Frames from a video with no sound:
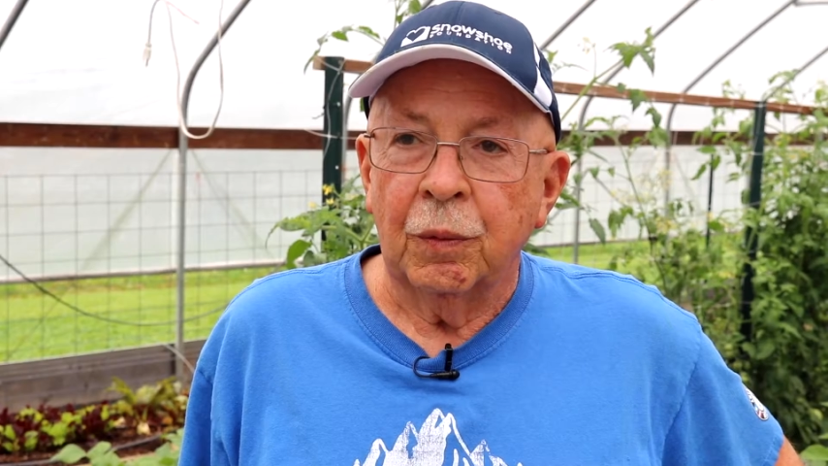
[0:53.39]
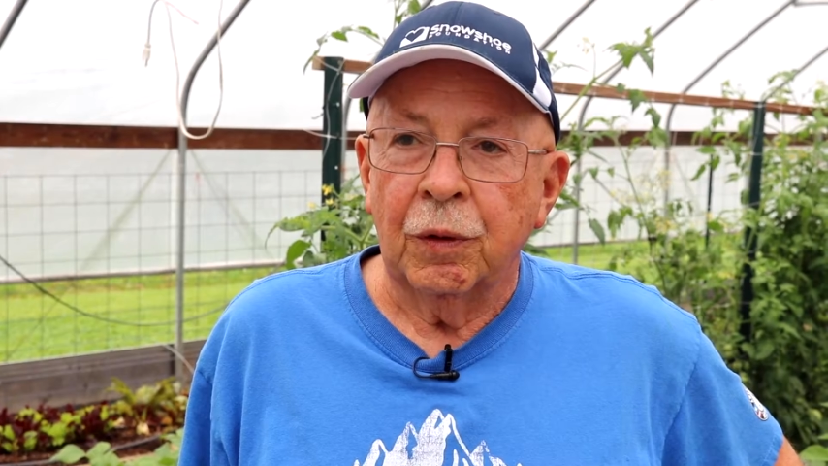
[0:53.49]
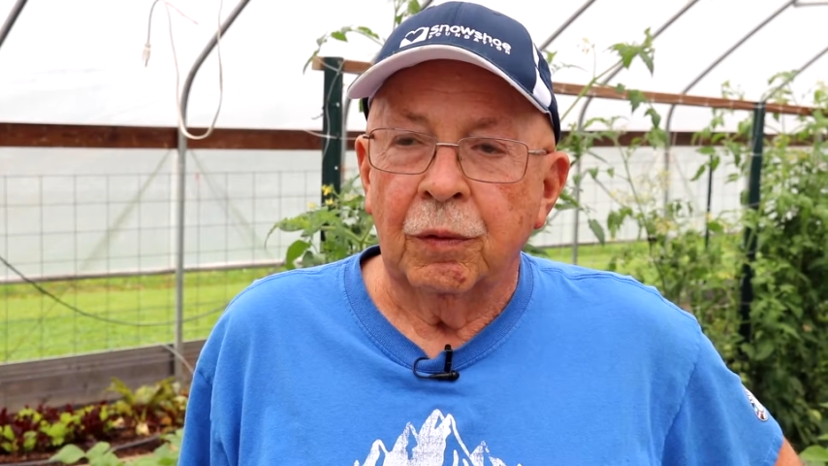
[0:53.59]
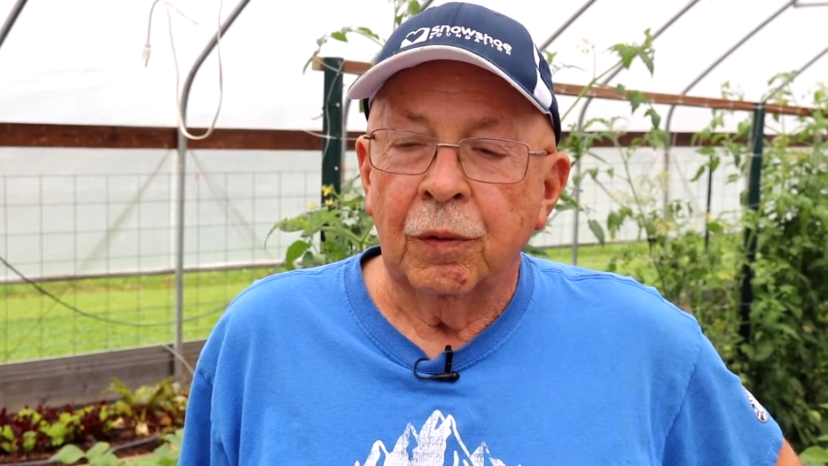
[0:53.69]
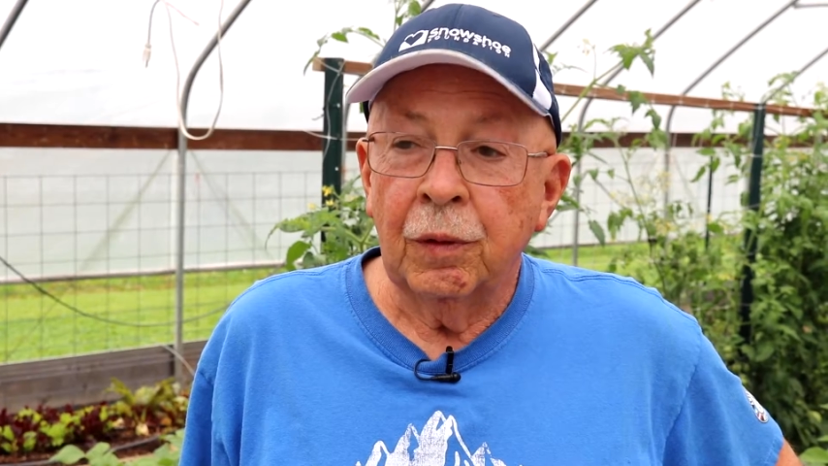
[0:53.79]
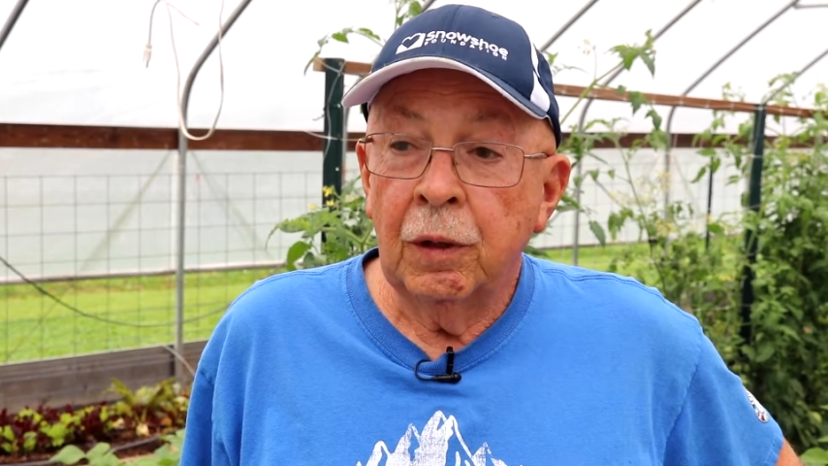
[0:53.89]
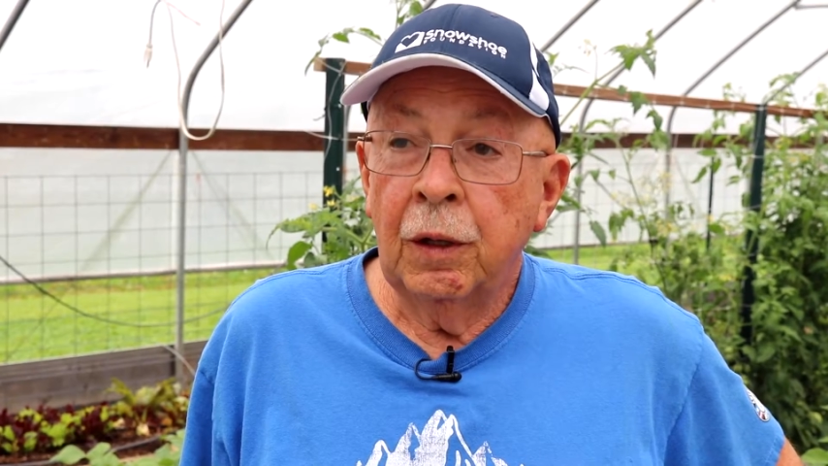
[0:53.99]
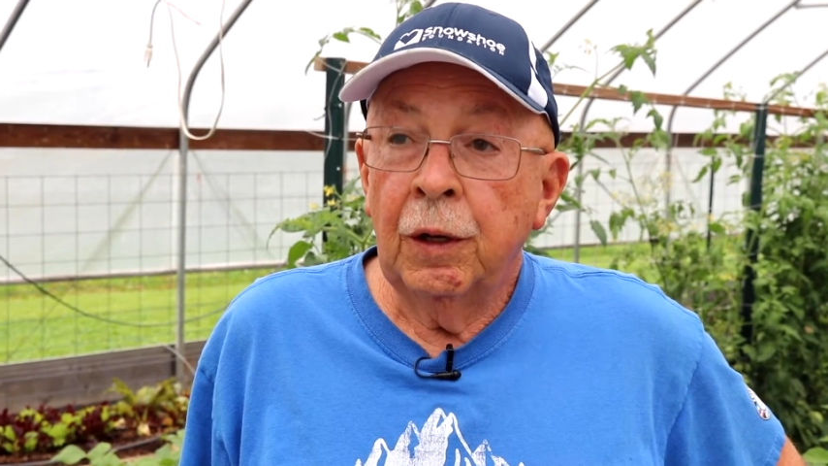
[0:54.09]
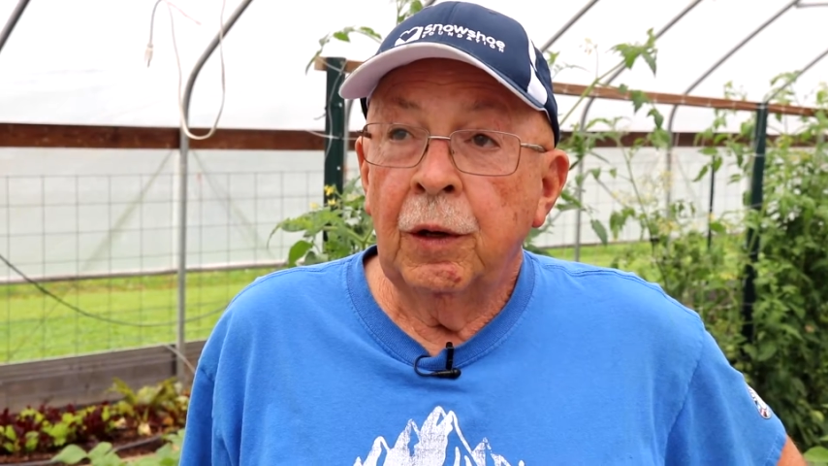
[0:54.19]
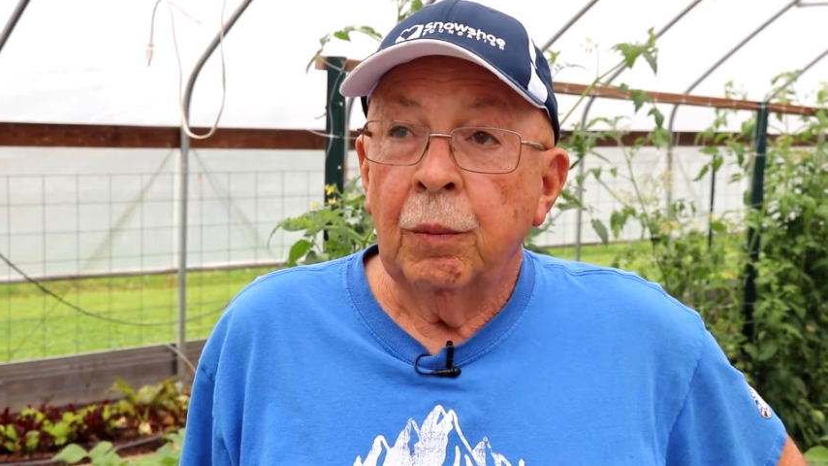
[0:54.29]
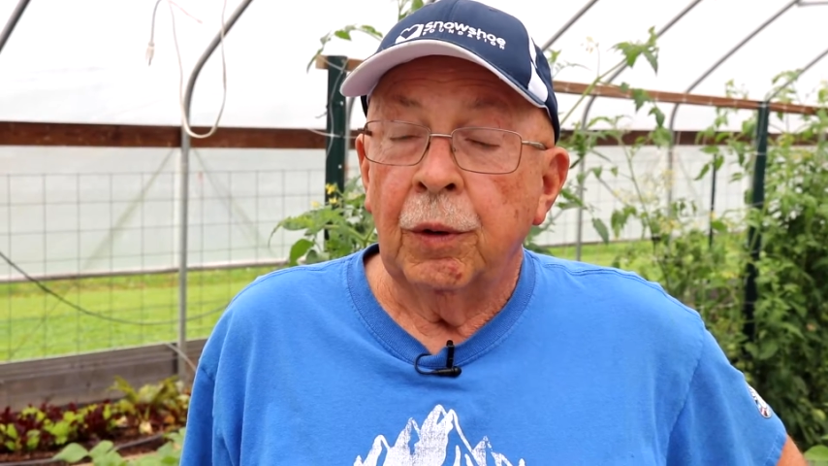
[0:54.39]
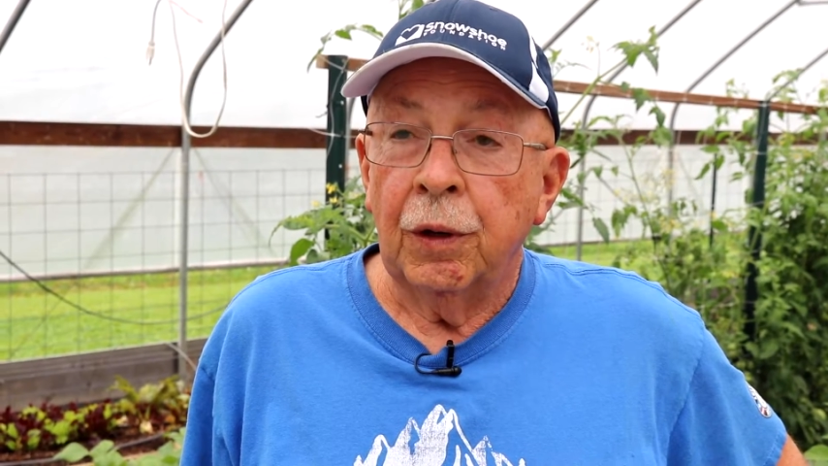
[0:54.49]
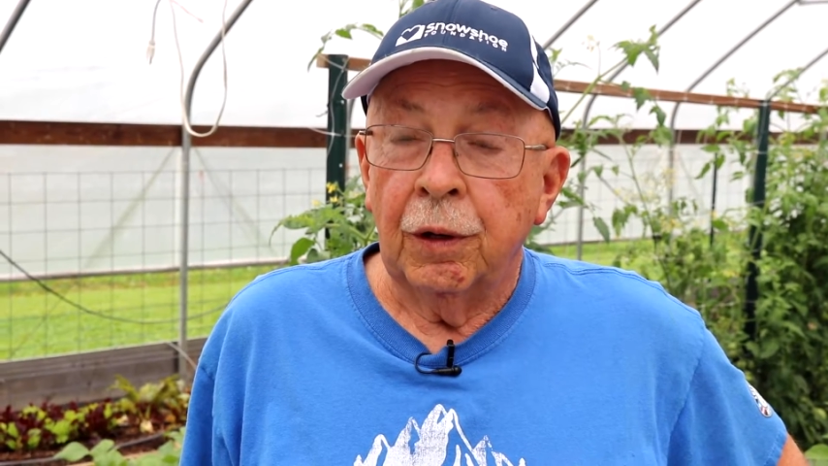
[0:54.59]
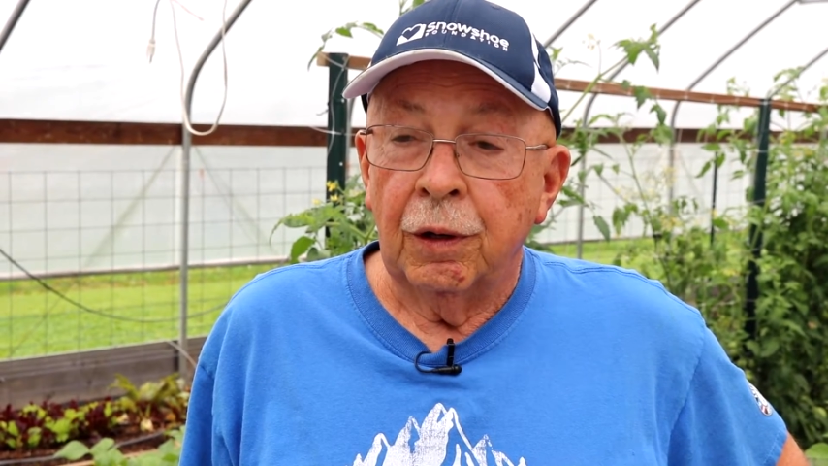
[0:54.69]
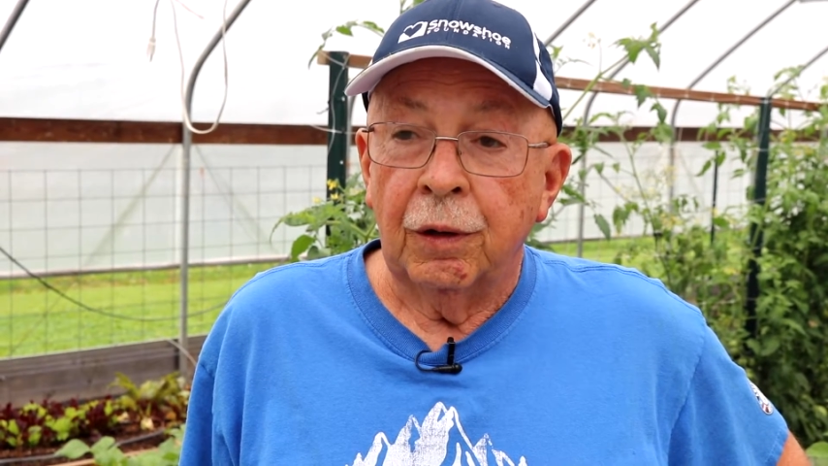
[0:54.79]
we've
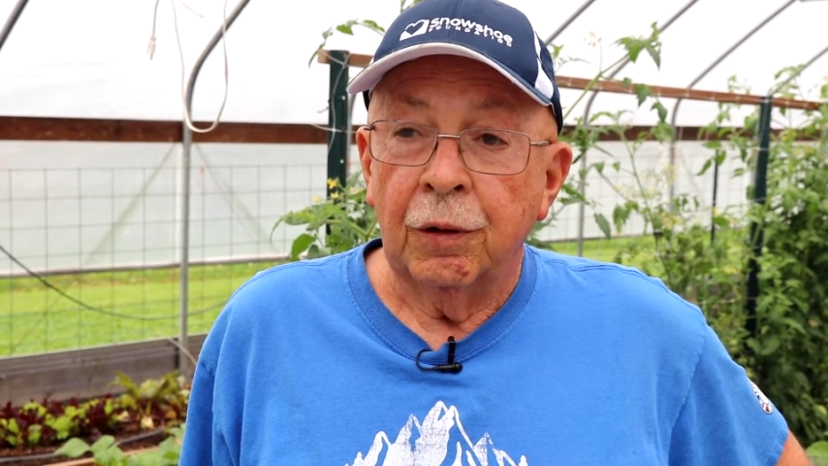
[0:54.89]
been in.